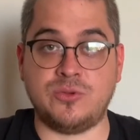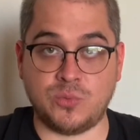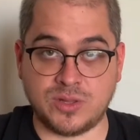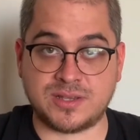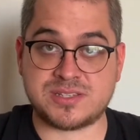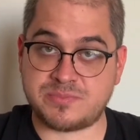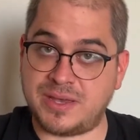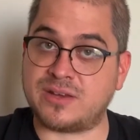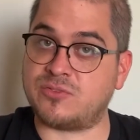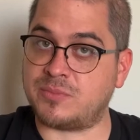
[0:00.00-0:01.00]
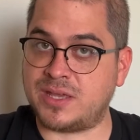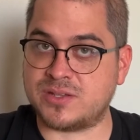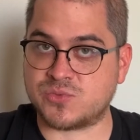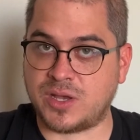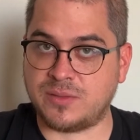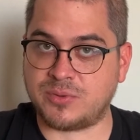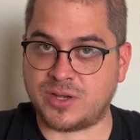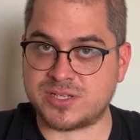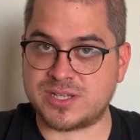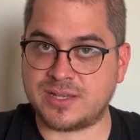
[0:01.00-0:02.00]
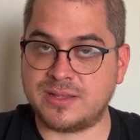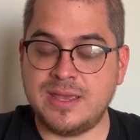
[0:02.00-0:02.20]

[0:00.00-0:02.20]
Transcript: will expect from King's Wild Project.